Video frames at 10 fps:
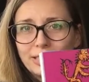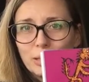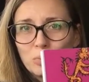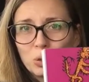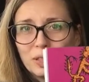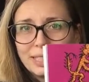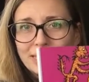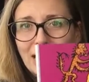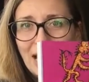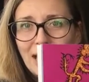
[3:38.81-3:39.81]
Some sort of
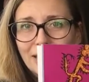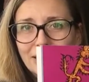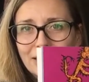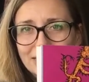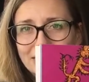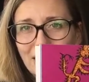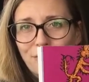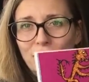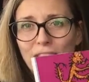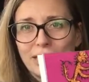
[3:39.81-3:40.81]
stag. That's
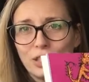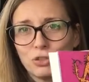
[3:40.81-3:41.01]
definitely a